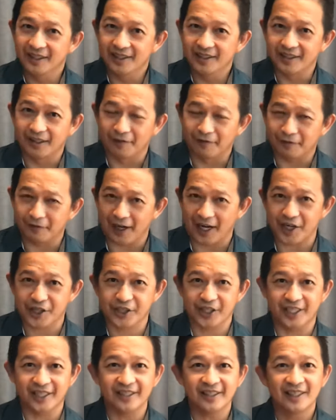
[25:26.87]
the
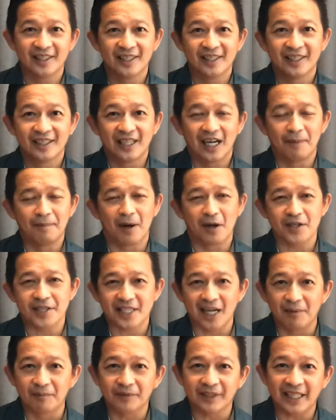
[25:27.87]
fraction about
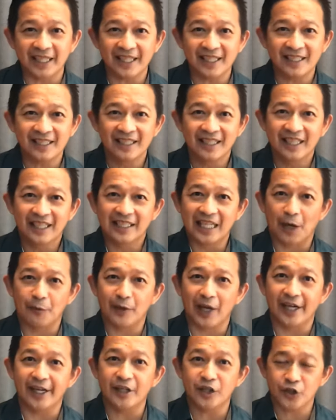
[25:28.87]
something that we
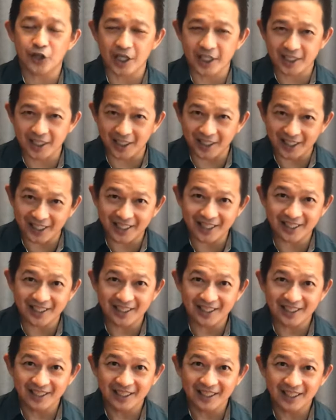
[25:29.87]
are interested in
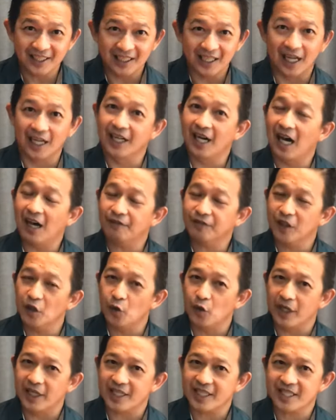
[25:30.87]
and
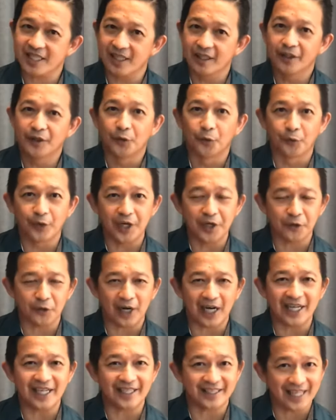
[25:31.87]
afterwards
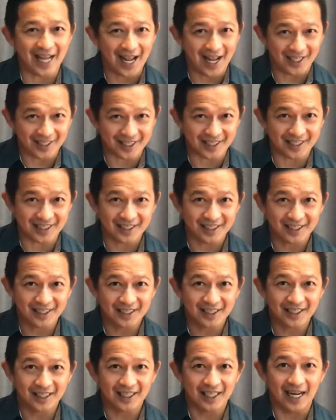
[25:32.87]
rewrite that
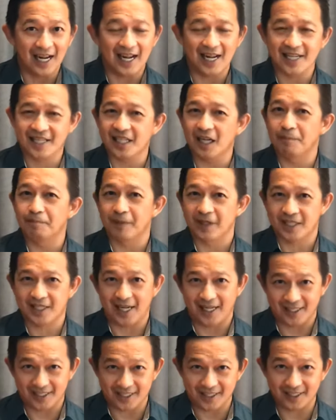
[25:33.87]
as a
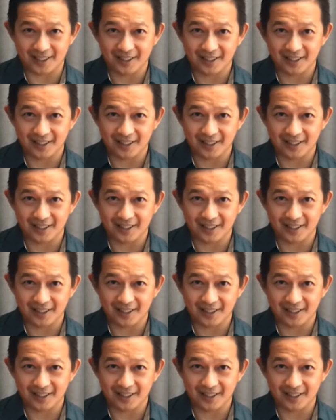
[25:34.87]
percent?